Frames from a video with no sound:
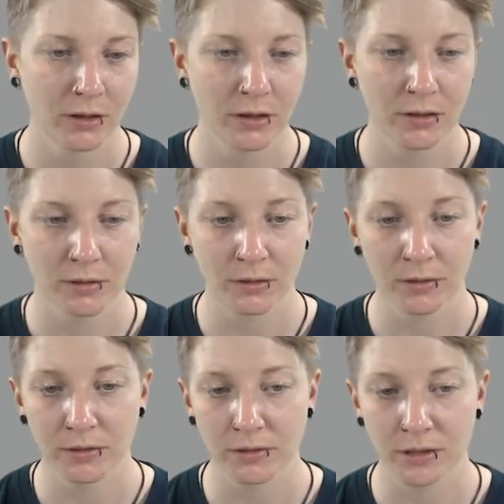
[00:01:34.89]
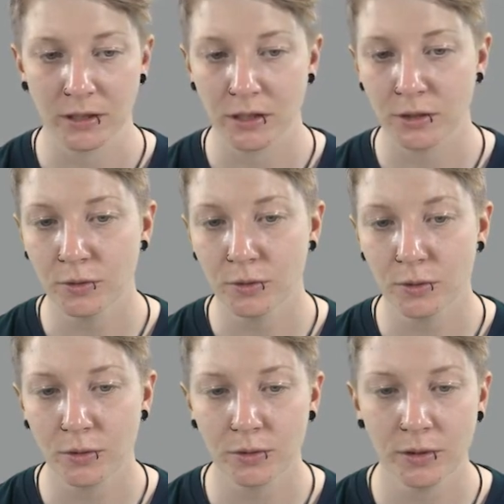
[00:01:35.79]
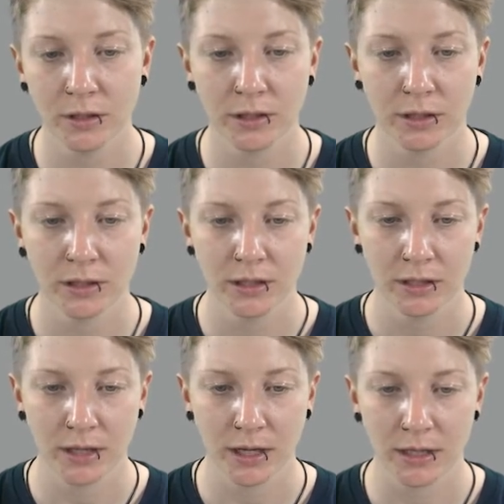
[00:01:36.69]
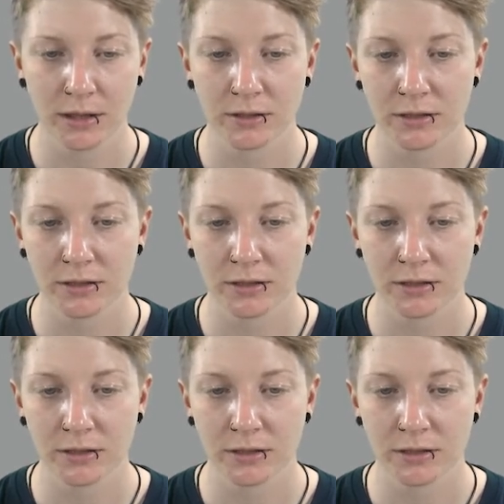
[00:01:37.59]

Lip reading: the currency Euro, and